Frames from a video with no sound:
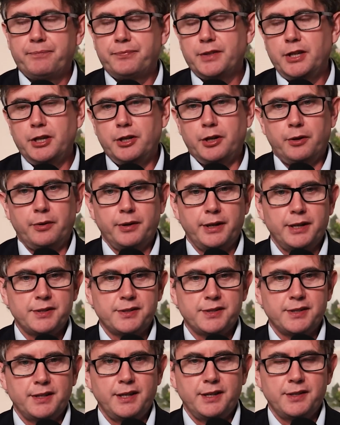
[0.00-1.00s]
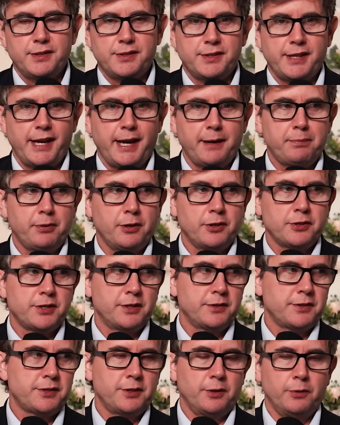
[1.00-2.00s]
Is that
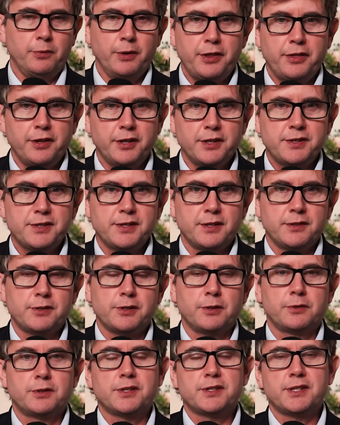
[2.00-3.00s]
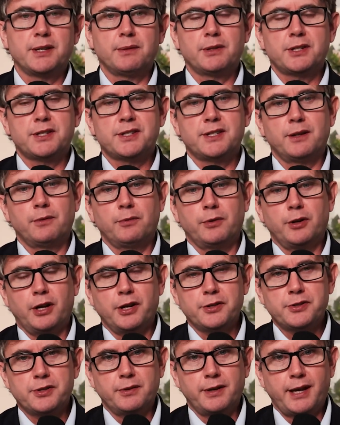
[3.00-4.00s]
person still with us? And so to some extent, we'll
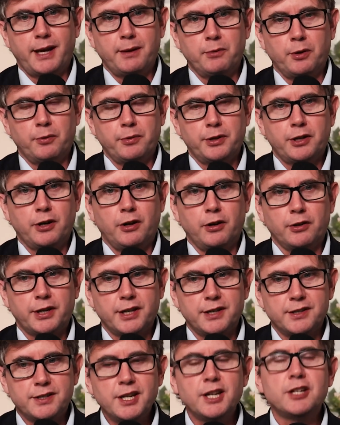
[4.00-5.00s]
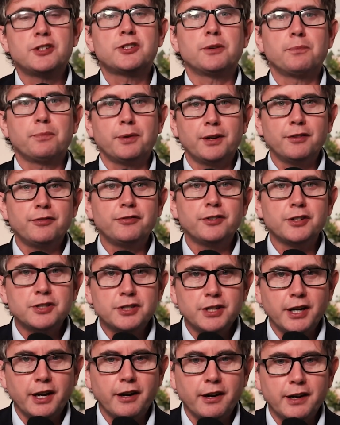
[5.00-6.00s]
also name what we call contingent
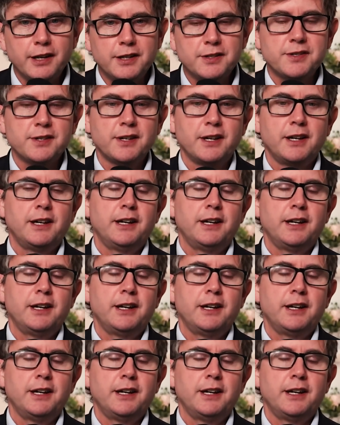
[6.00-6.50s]
beneficiaries